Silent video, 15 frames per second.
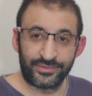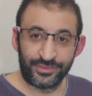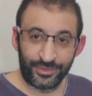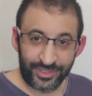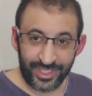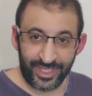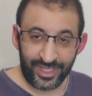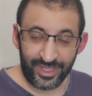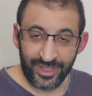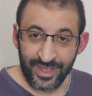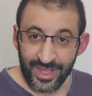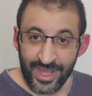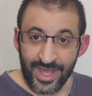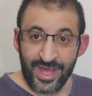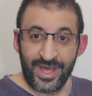Okay?
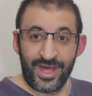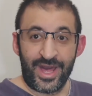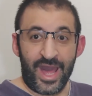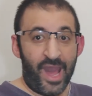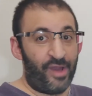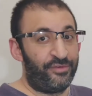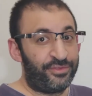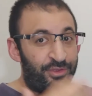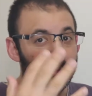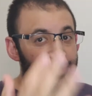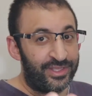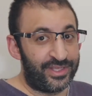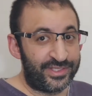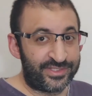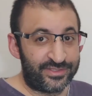After
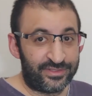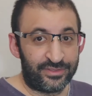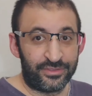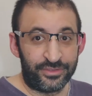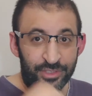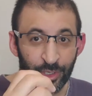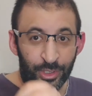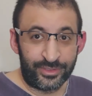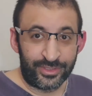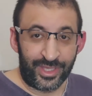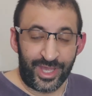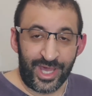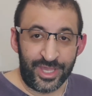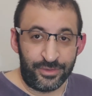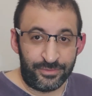this dot,
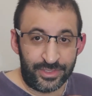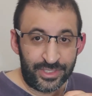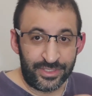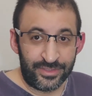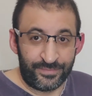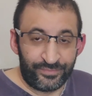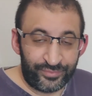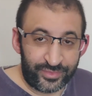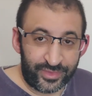I will